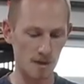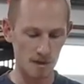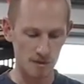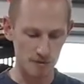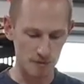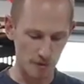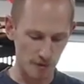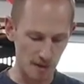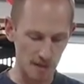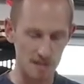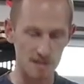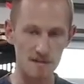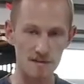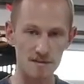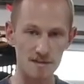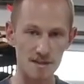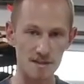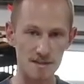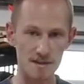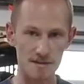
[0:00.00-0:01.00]
So I'll get into the
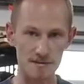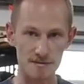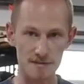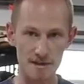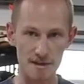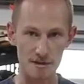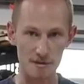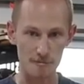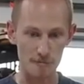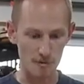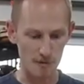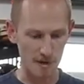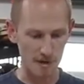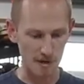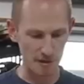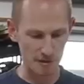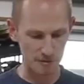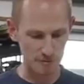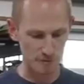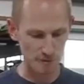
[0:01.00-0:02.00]
details later, but right
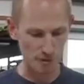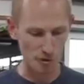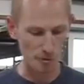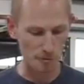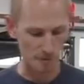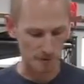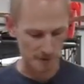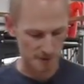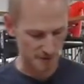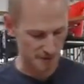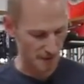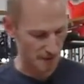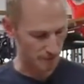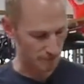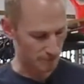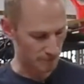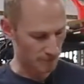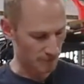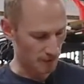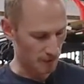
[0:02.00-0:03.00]
now I just want to open this
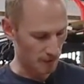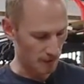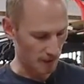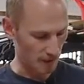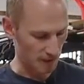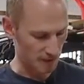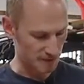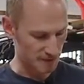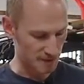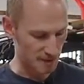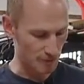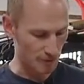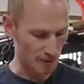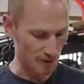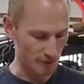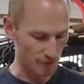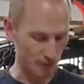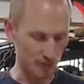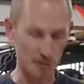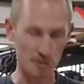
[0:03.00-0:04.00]
up and see
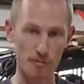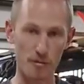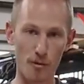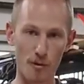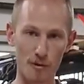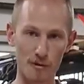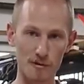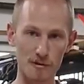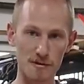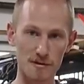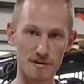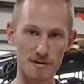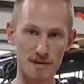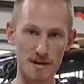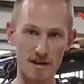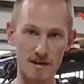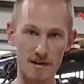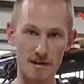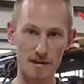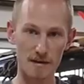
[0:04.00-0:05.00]
what the pour looks
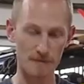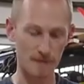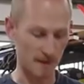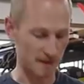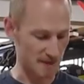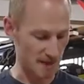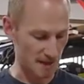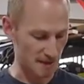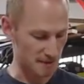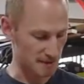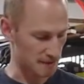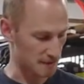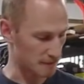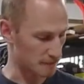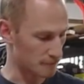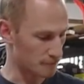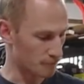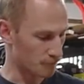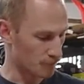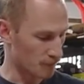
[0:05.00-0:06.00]
like and taste it.
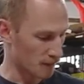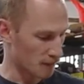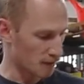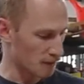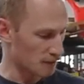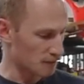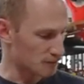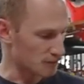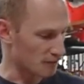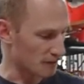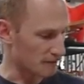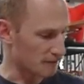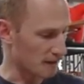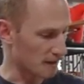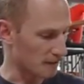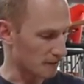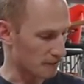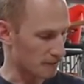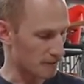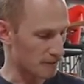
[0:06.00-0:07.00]
So I've
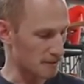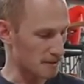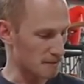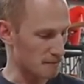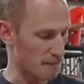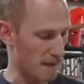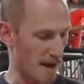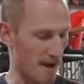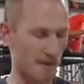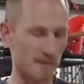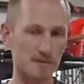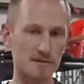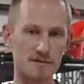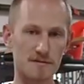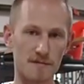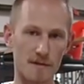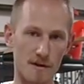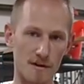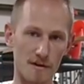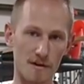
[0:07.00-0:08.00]
got 30 pounds
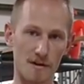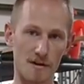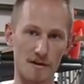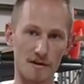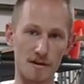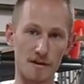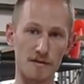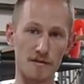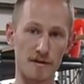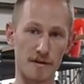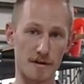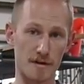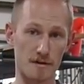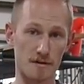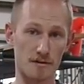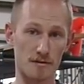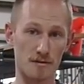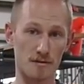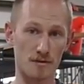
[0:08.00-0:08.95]
of argon in there,